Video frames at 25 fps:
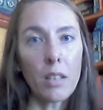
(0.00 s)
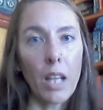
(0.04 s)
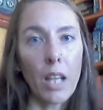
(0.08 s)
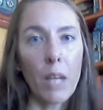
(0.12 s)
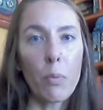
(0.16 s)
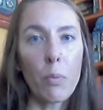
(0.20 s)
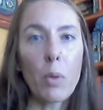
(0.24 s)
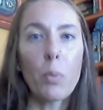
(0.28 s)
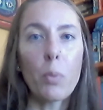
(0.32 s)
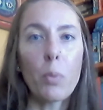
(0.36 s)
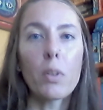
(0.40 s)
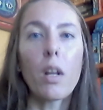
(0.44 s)

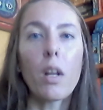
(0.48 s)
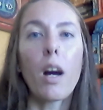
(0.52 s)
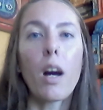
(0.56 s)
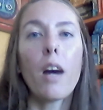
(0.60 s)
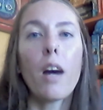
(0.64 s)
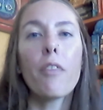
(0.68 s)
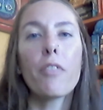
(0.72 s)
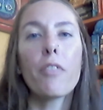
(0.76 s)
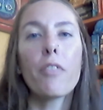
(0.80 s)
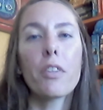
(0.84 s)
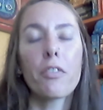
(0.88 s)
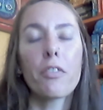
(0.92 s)
And we will
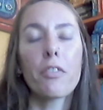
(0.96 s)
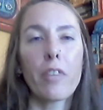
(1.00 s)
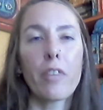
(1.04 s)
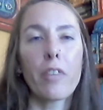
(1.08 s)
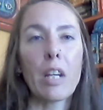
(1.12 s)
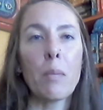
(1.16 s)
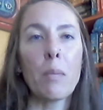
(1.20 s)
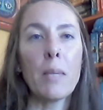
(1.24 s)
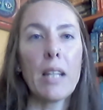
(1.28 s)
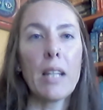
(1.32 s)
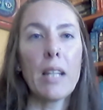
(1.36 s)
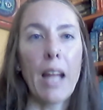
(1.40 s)
often
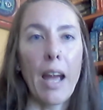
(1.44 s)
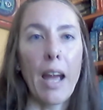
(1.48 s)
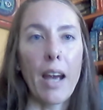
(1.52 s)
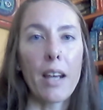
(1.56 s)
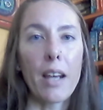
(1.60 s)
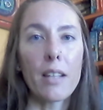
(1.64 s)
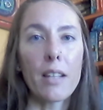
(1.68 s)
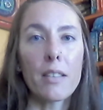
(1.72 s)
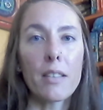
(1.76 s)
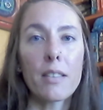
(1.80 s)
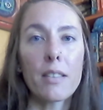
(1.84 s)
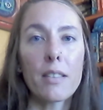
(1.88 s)
frame it
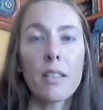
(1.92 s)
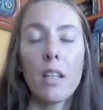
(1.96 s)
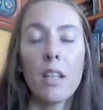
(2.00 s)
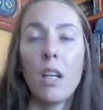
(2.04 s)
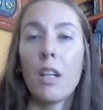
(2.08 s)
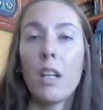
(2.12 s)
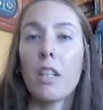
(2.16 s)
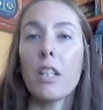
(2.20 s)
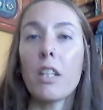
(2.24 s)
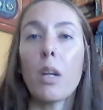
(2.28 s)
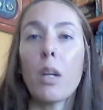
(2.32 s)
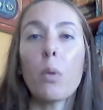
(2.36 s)
as,
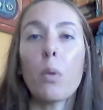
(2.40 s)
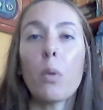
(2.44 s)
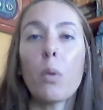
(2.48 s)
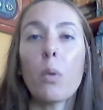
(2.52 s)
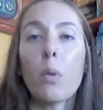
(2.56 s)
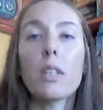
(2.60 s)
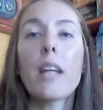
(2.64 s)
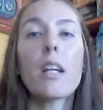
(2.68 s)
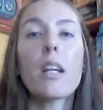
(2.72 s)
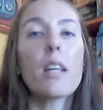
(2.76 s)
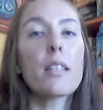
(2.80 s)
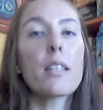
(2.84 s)
you know,
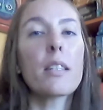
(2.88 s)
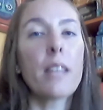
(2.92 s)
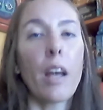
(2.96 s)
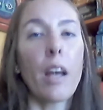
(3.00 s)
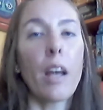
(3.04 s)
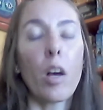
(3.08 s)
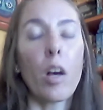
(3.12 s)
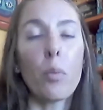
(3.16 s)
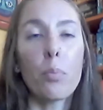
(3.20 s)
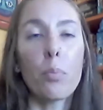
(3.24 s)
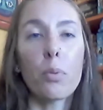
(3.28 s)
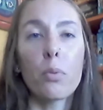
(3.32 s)
let us
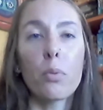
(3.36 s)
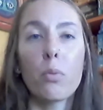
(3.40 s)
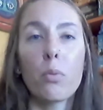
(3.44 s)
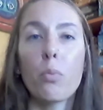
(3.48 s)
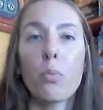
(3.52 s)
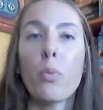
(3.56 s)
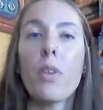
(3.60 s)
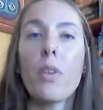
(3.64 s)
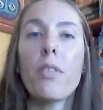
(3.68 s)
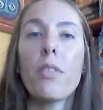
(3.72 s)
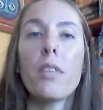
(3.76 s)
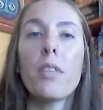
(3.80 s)
help
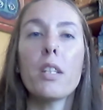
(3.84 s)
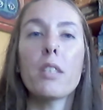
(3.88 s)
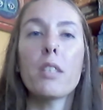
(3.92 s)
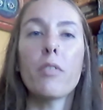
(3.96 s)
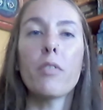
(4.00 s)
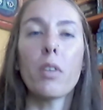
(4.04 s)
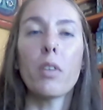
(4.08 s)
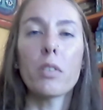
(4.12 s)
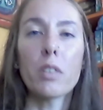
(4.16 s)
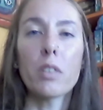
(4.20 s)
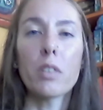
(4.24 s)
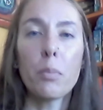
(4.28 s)
with these
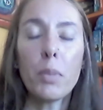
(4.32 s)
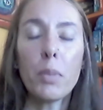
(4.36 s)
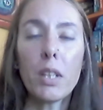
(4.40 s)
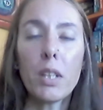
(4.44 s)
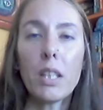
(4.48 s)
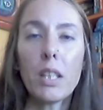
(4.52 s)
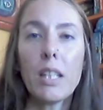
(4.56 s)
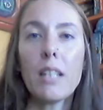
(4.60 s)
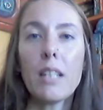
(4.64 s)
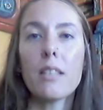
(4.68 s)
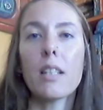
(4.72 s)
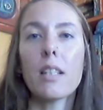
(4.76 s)

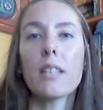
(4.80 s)
vulnerabilities.